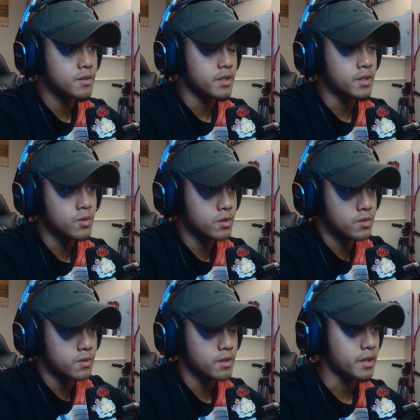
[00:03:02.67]
In order
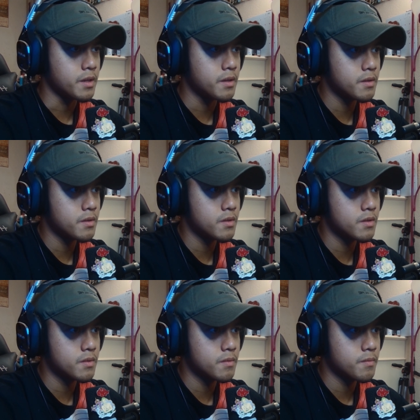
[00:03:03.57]
to like
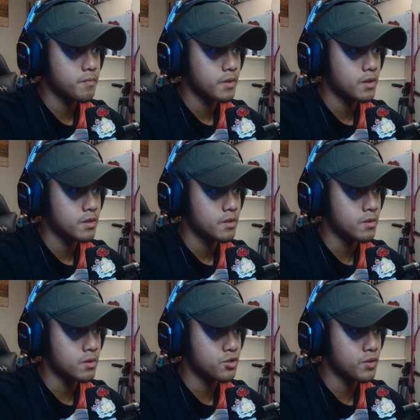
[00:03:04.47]

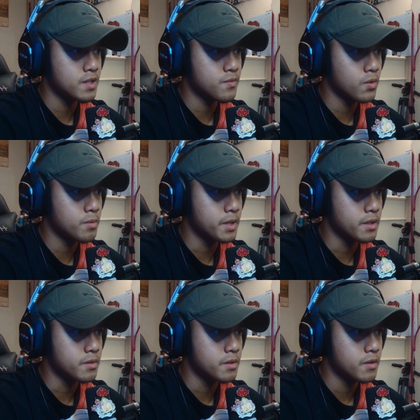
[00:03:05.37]
go to transform and